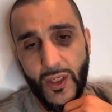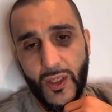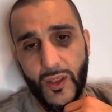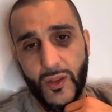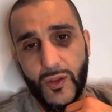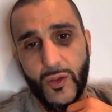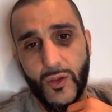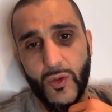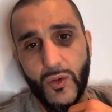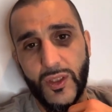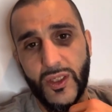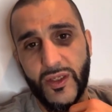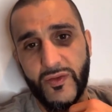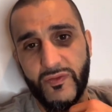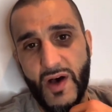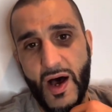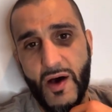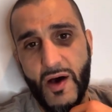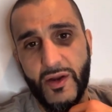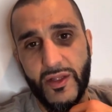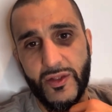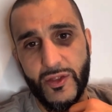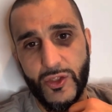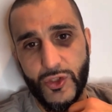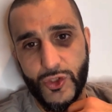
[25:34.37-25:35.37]
Go live
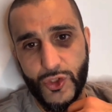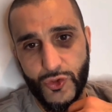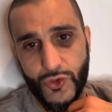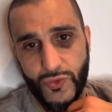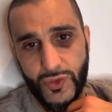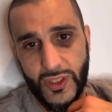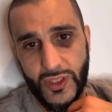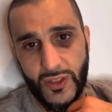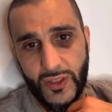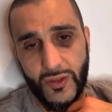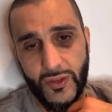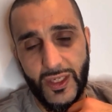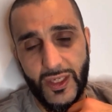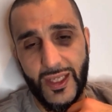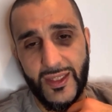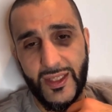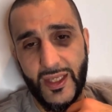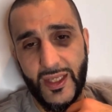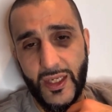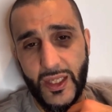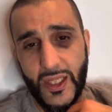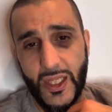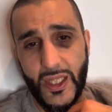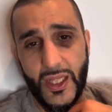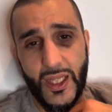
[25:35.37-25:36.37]
out in the street. Look, at the
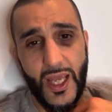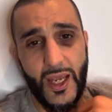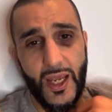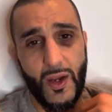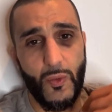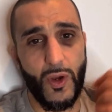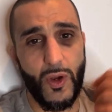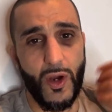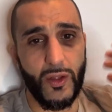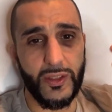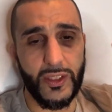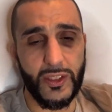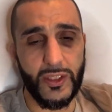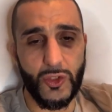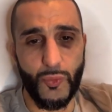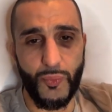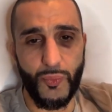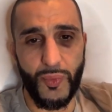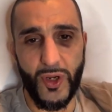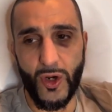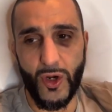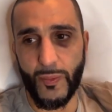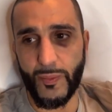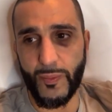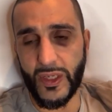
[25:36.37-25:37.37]
end of the day, we all need to
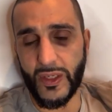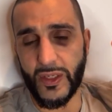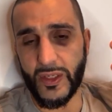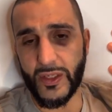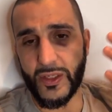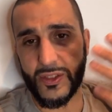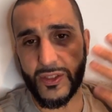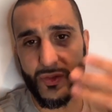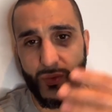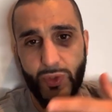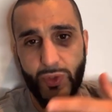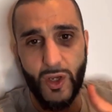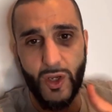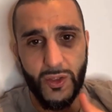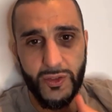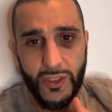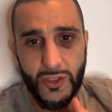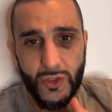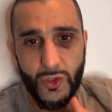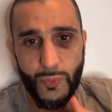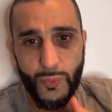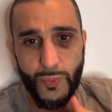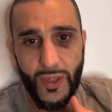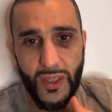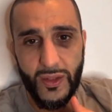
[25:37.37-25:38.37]
pay our bills. We all
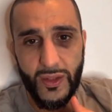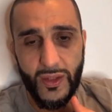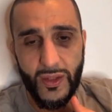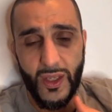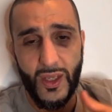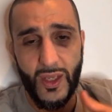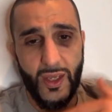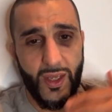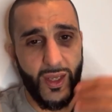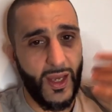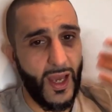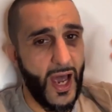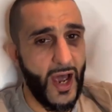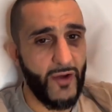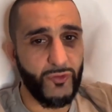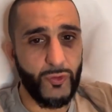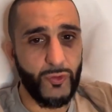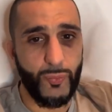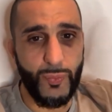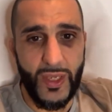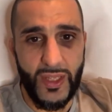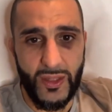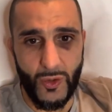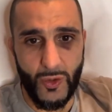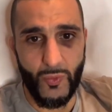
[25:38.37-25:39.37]
need to pay, I have to
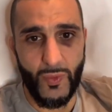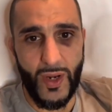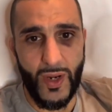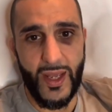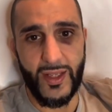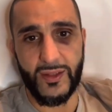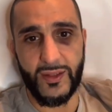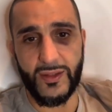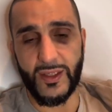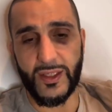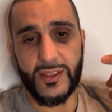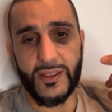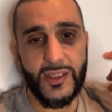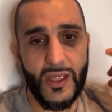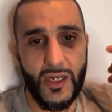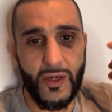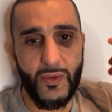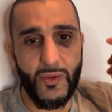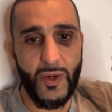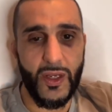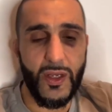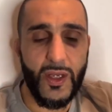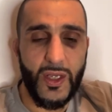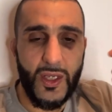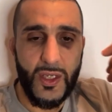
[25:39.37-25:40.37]
pay the rent,
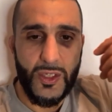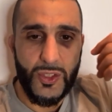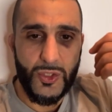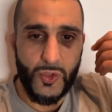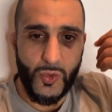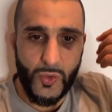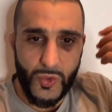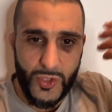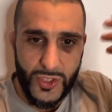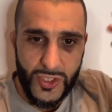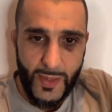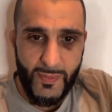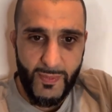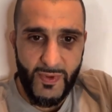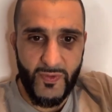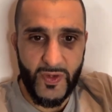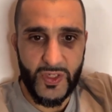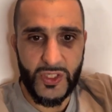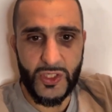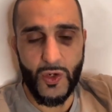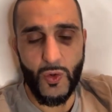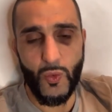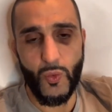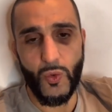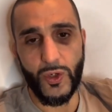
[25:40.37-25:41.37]
etc. So some of
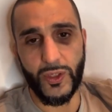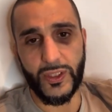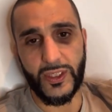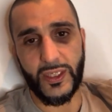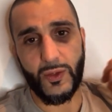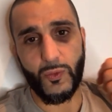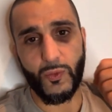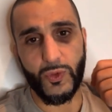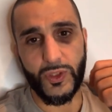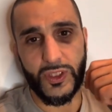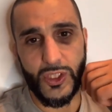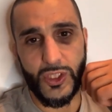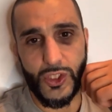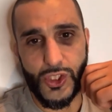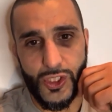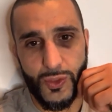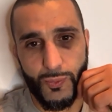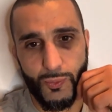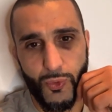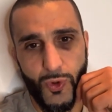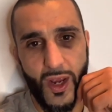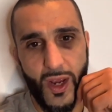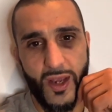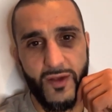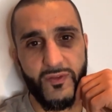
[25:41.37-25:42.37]
us are working. We're teaching
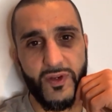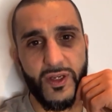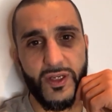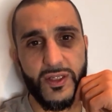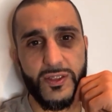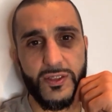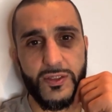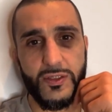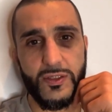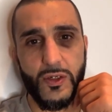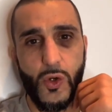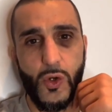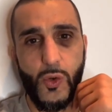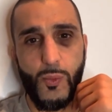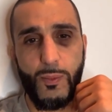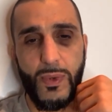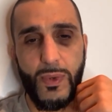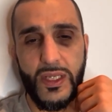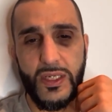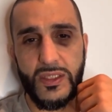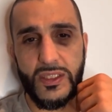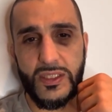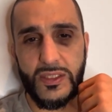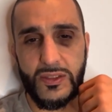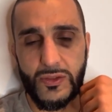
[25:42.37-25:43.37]
privates,
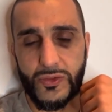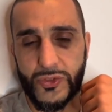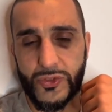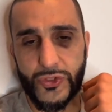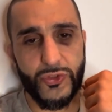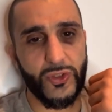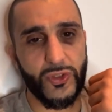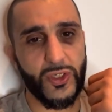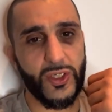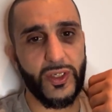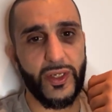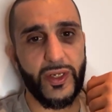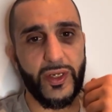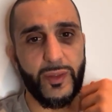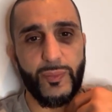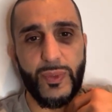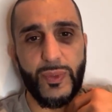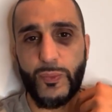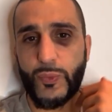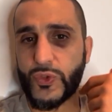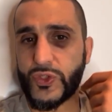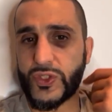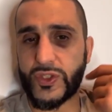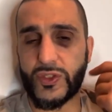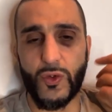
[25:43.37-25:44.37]
money's still circulating.
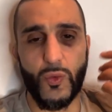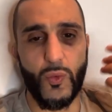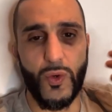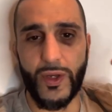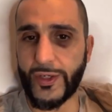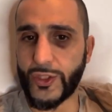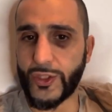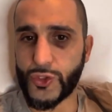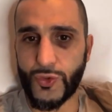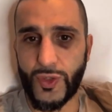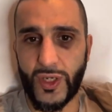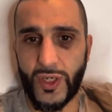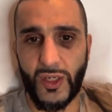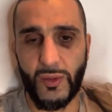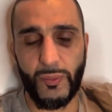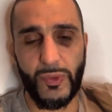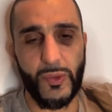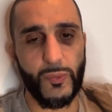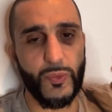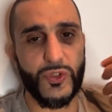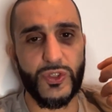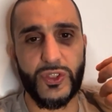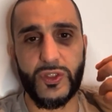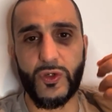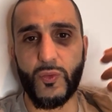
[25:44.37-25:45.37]
People still want to train.
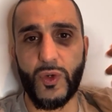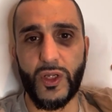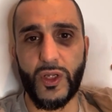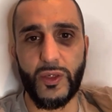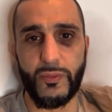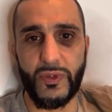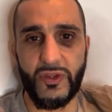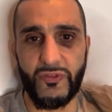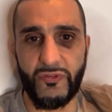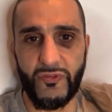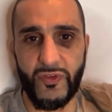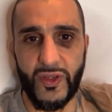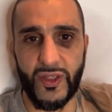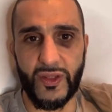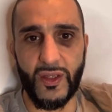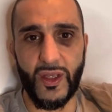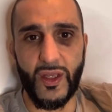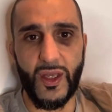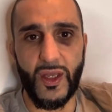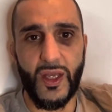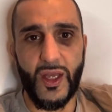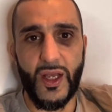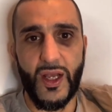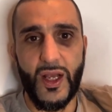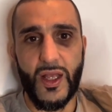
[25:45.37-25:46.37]
People still want to be fit.
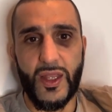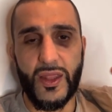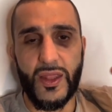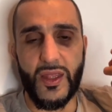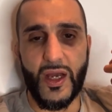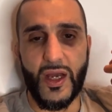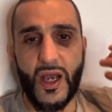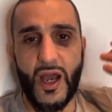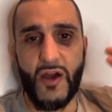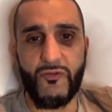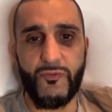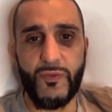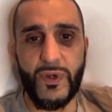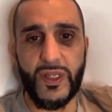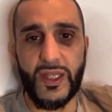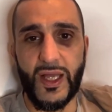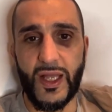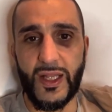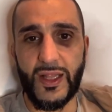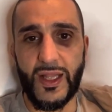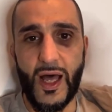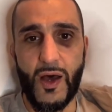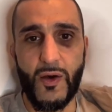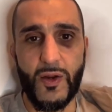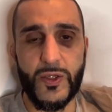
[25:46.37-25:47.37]
The government
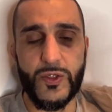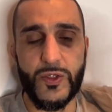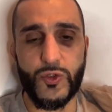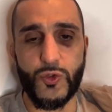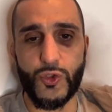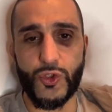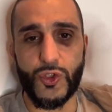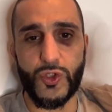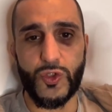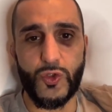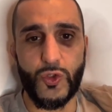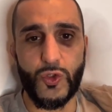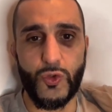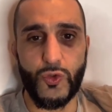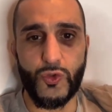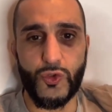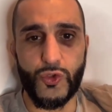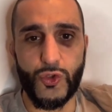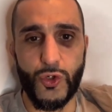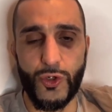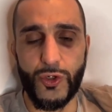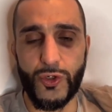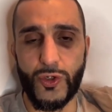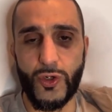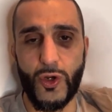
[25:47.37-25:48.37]
allowed us to
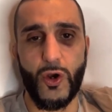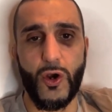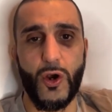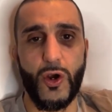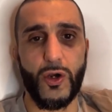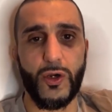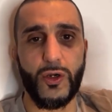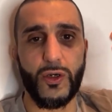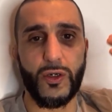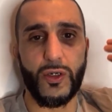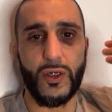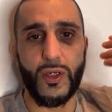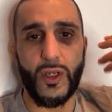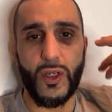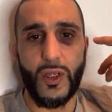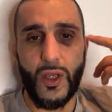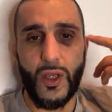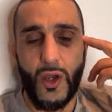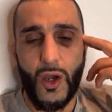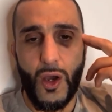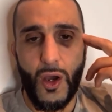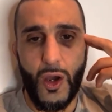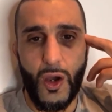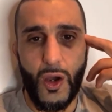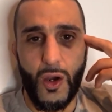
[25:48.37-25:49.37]
turn our
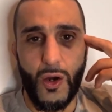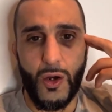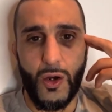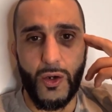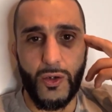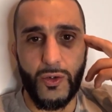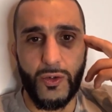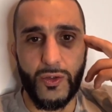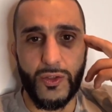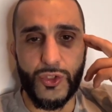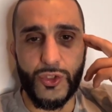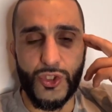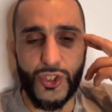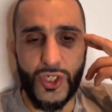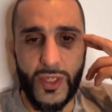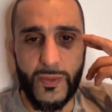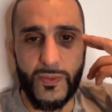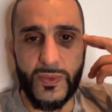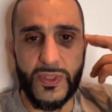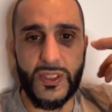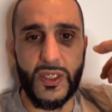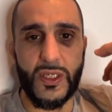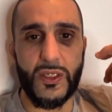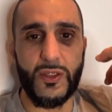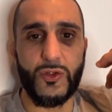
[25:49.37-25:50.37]

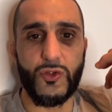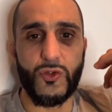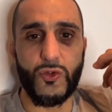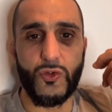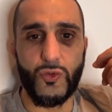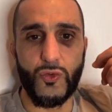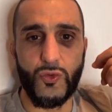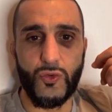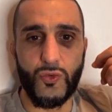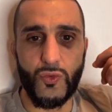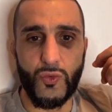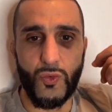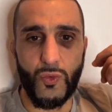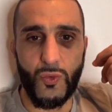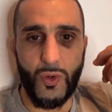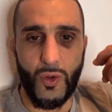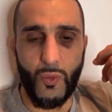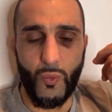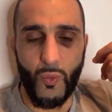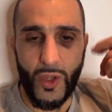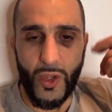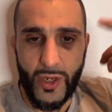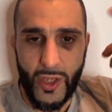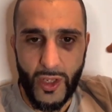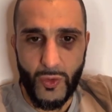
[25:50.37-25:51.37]
gyms into
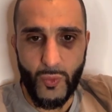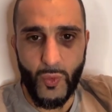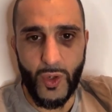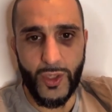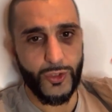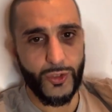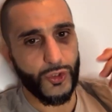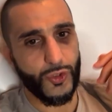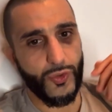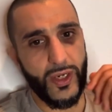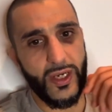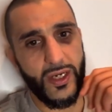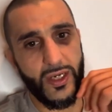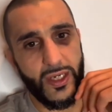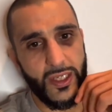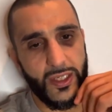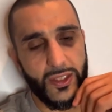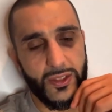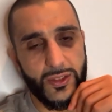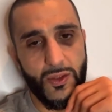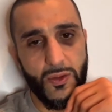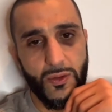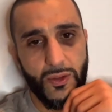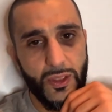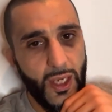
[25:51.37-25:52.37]
one-on-one
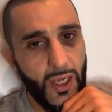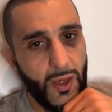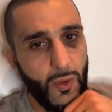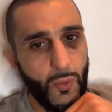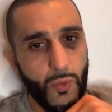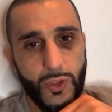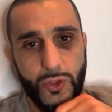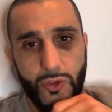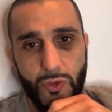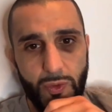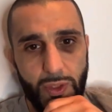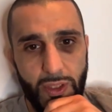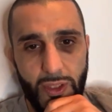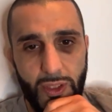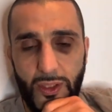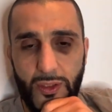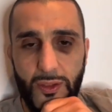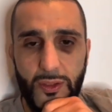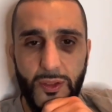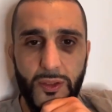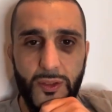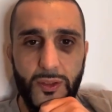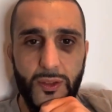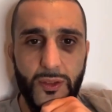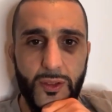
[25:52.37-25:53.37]
trainings. Okay, we're doing
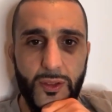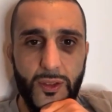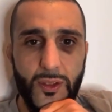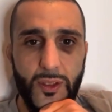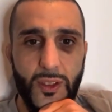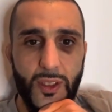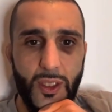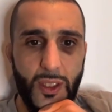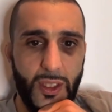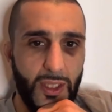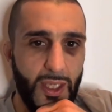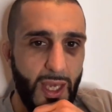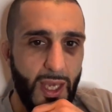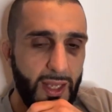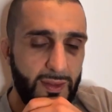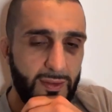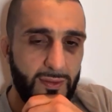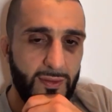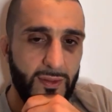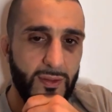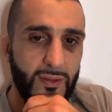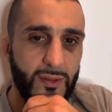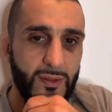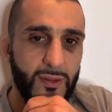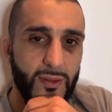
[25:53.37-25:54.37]
it.
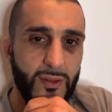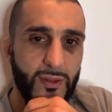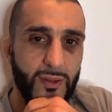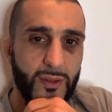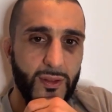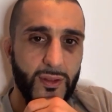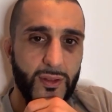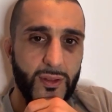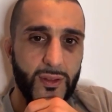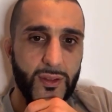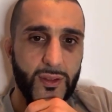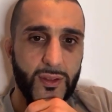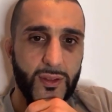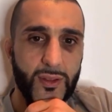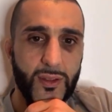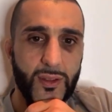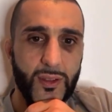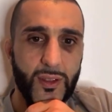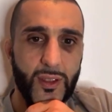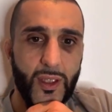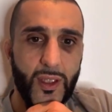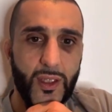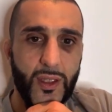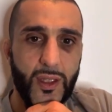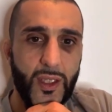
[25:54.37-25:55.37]
Yet
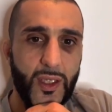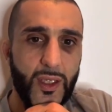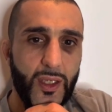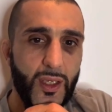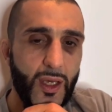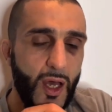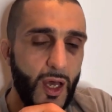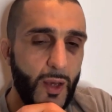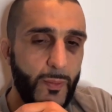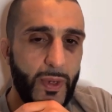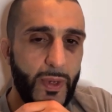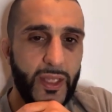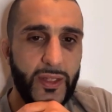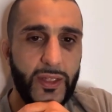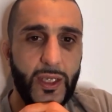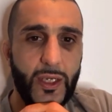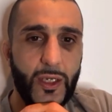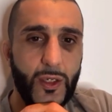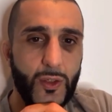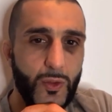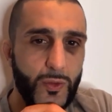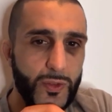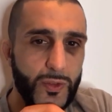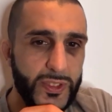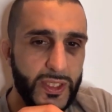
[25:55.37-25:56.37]
they come and they
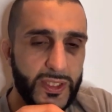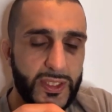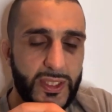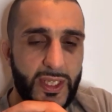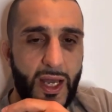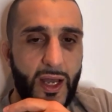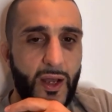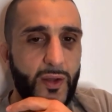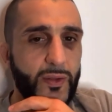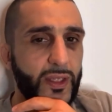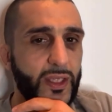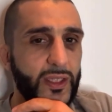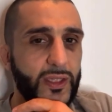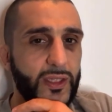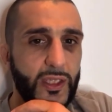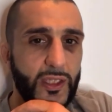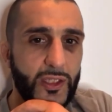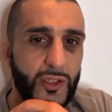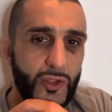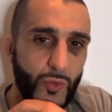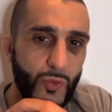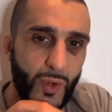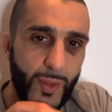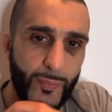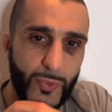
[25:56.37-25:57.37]
close us down and they
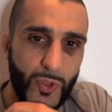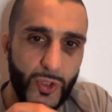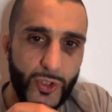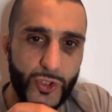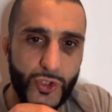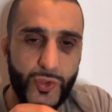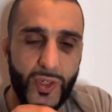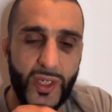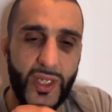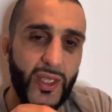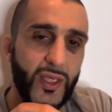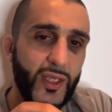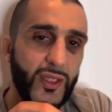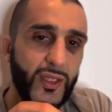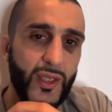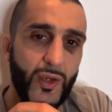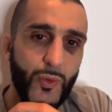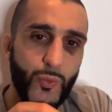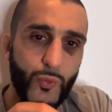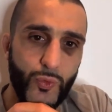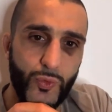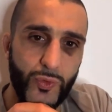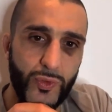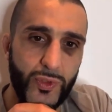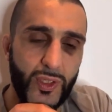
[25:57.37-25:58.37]
interrupt our training and they
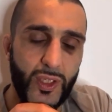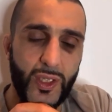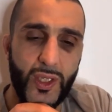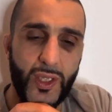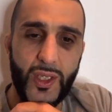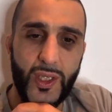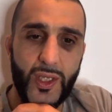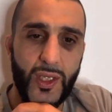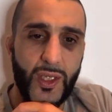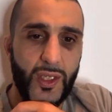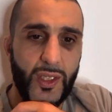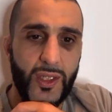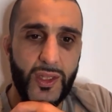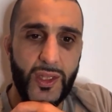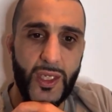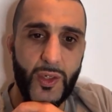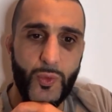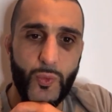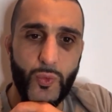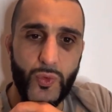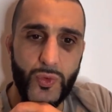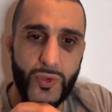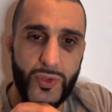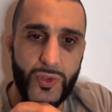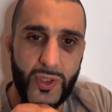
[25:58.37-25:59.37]
ruin
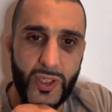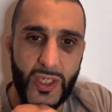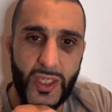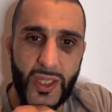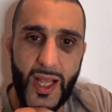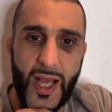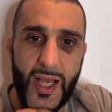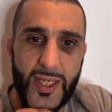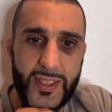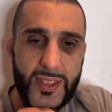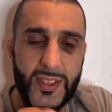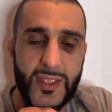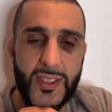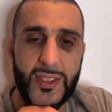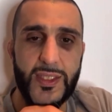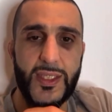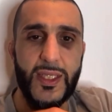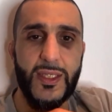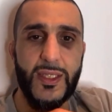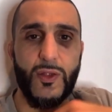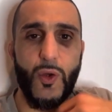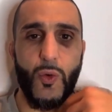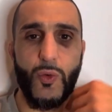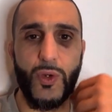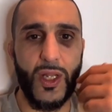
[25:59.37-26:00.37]
the classes.
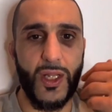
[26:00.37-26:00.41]
They don't